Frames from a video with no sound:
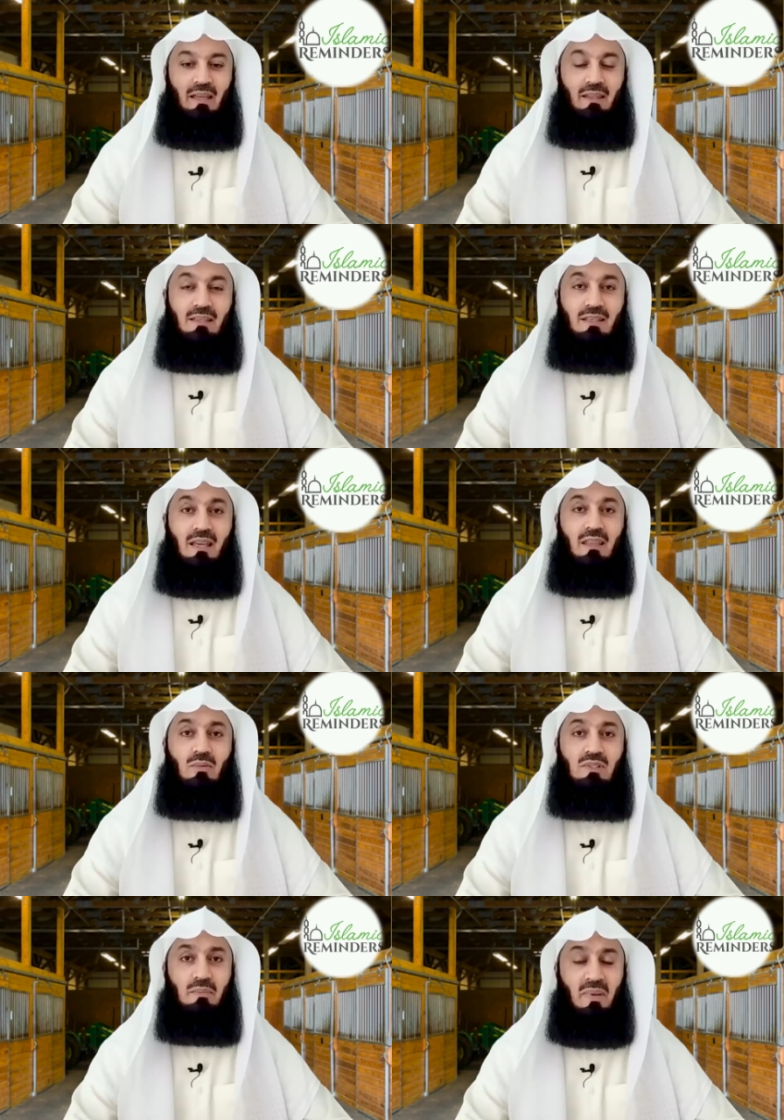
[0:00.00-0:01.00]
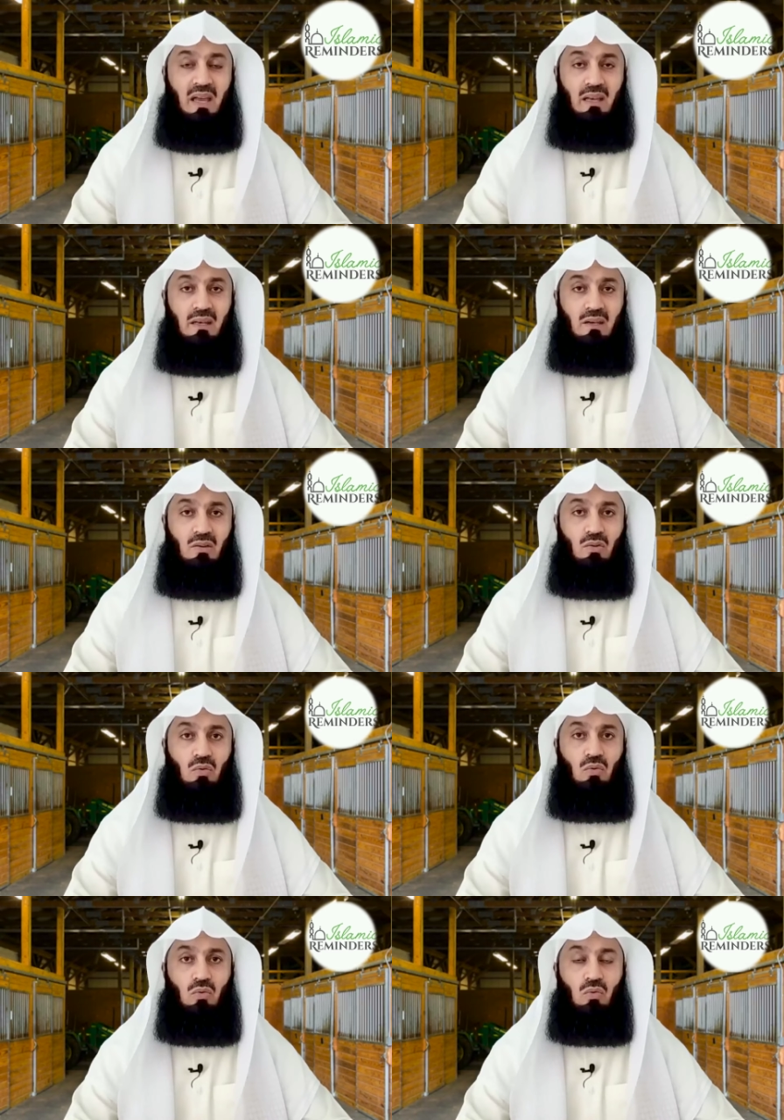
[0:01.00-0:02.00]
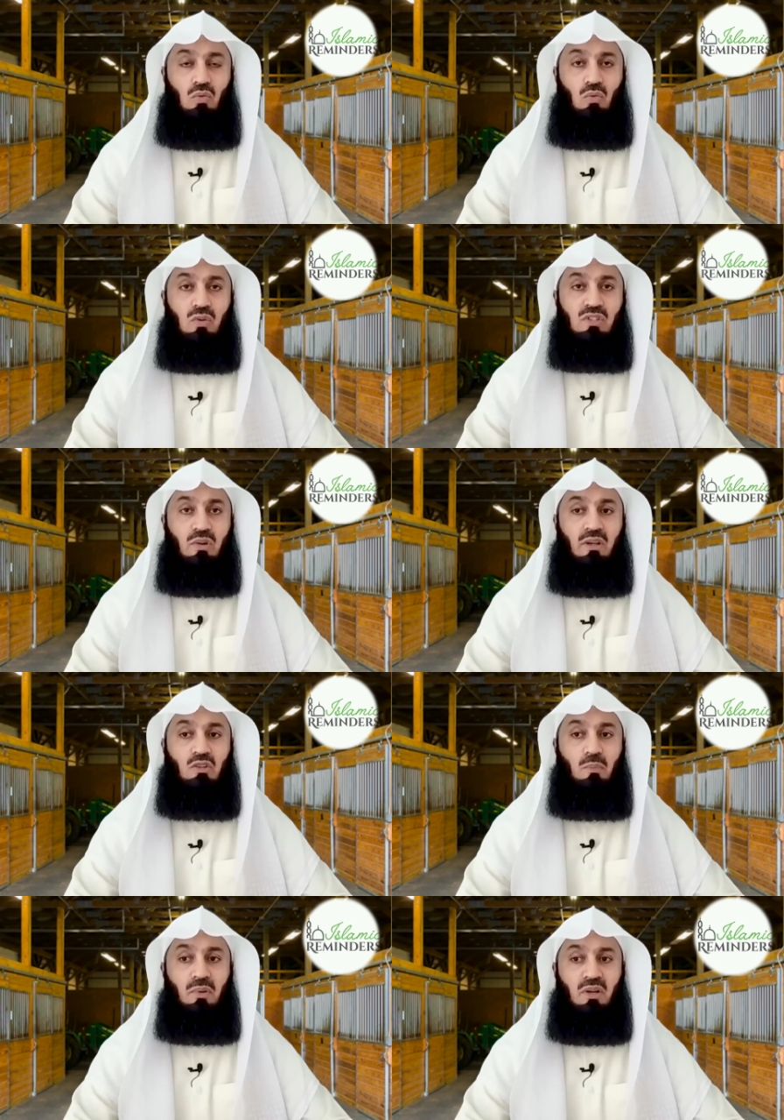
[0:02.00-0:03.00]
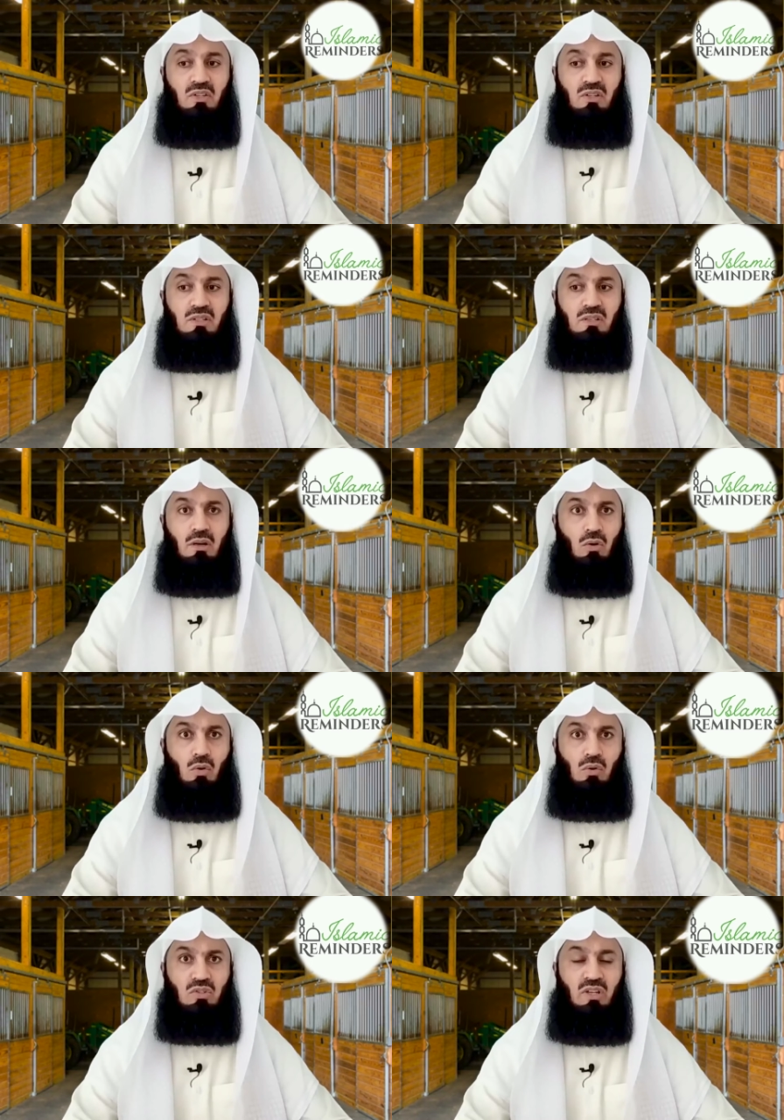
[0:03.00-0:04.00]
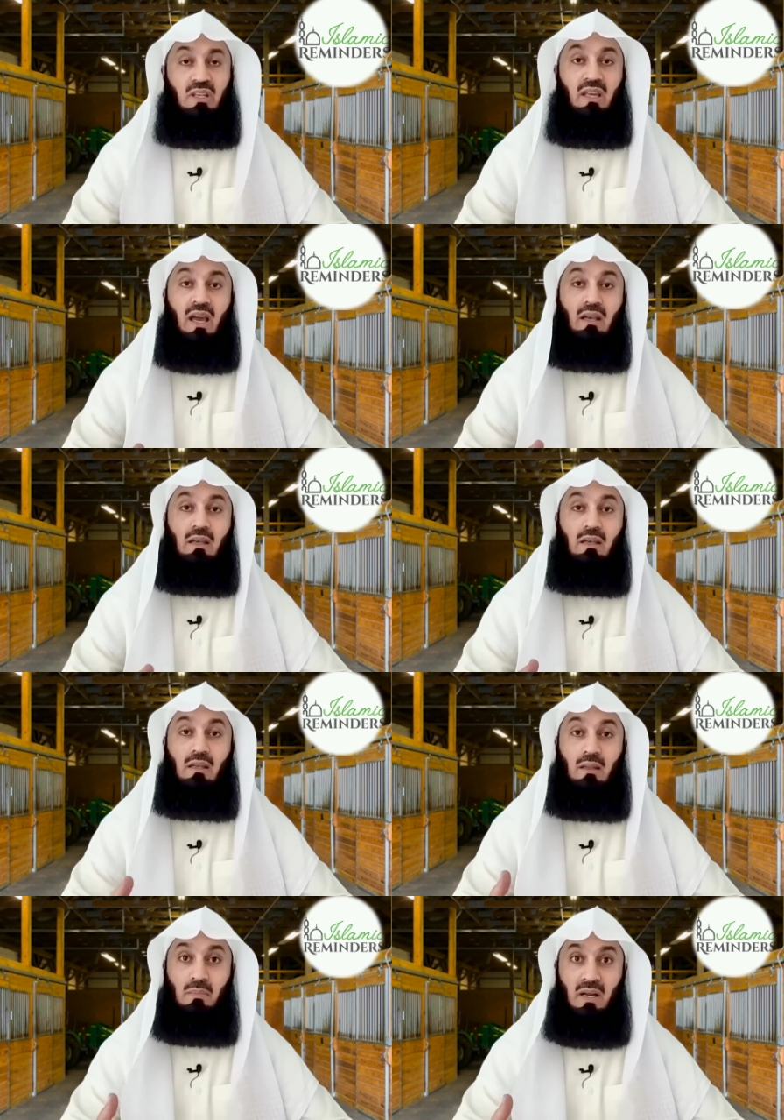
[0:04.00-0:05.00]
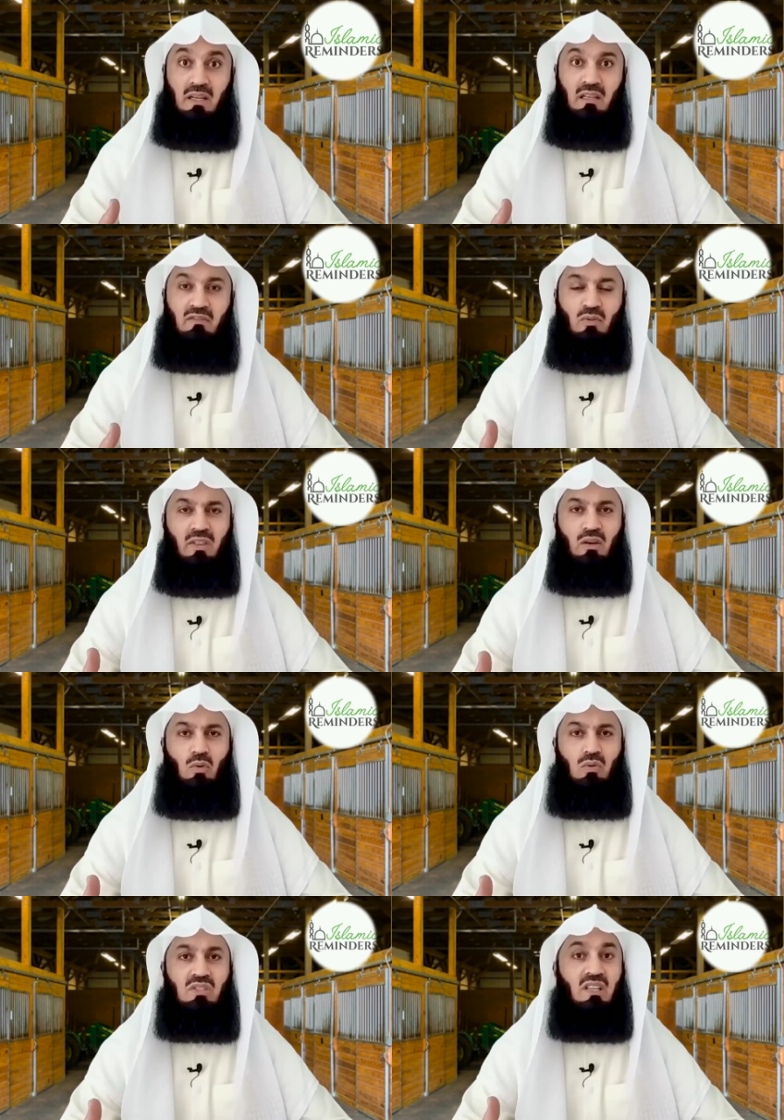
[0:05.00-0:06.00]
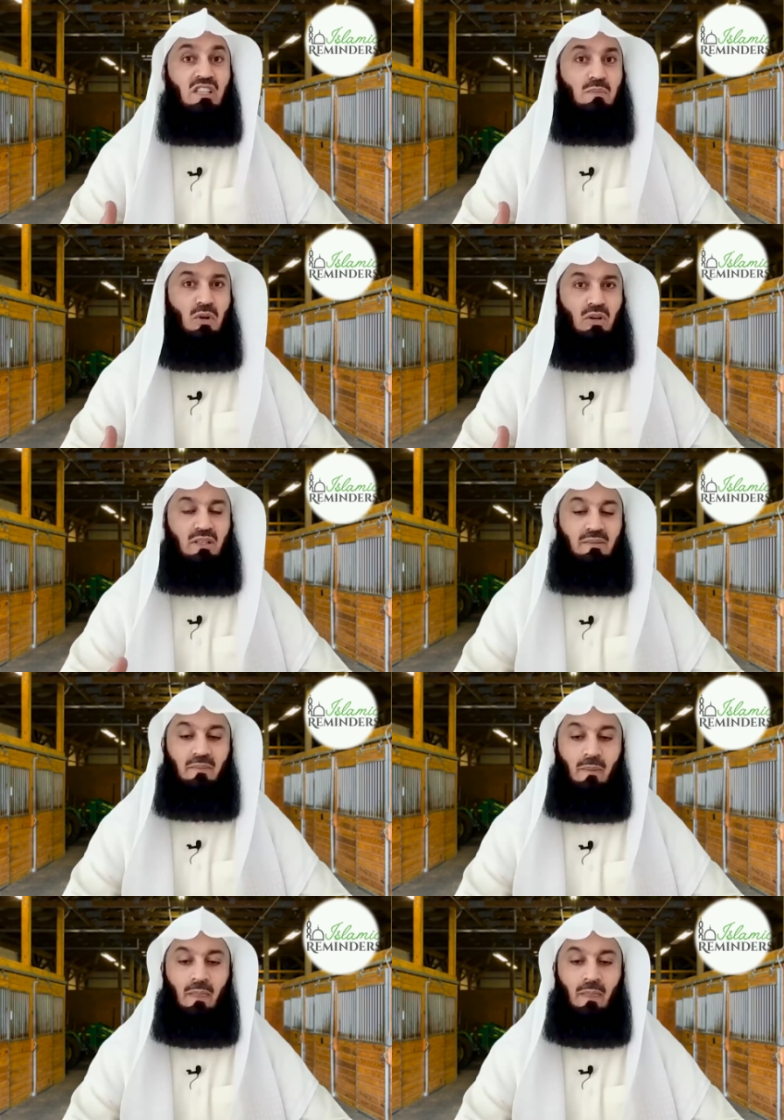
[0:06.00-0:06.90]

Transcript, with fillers: They say there was a man who was going to purchase a horse and he had the money for that horse in his pocket.